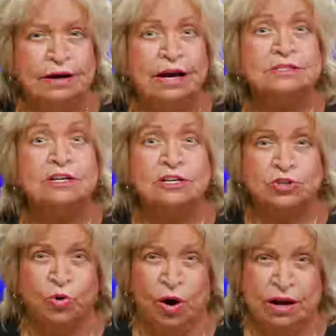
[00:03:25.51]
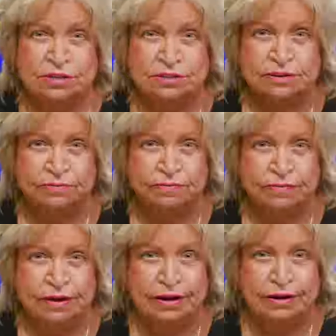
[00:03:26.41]
It's a disgrace.
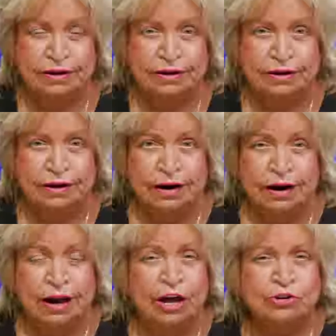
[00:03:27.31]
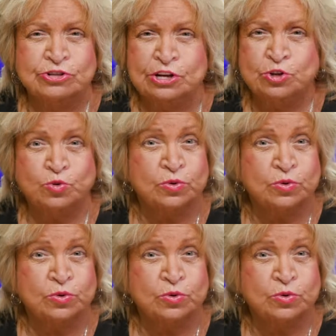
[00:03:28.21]
Intercessors